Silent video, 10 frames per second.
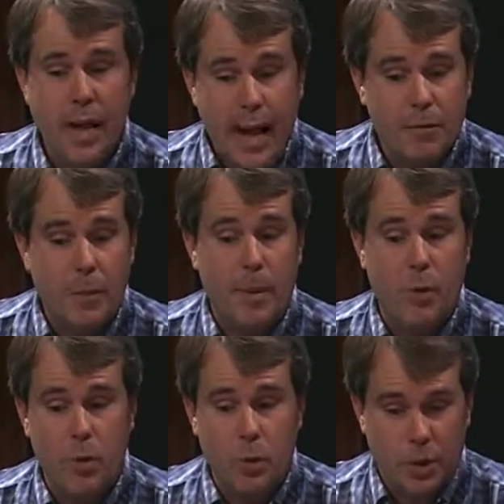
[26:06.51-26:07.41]
And for
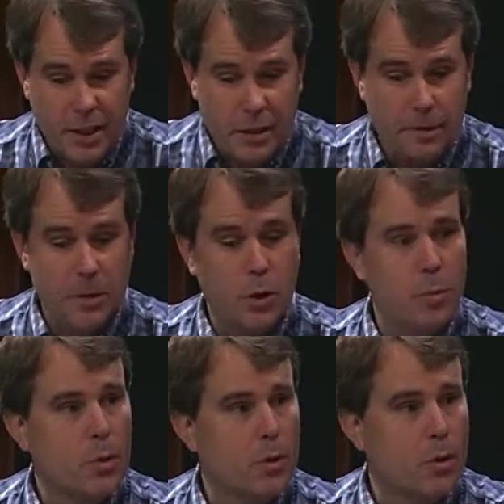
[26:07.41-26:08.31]
people who were in the
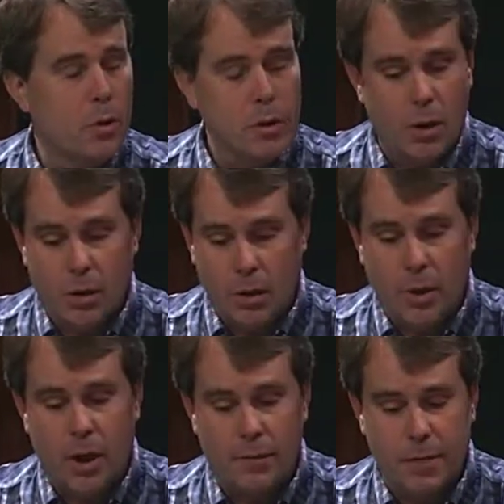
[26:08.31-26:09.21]
film or, or, or a
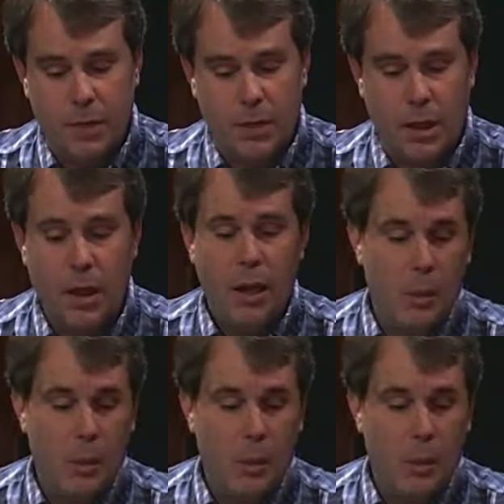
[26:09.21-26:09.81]
part of it, uh,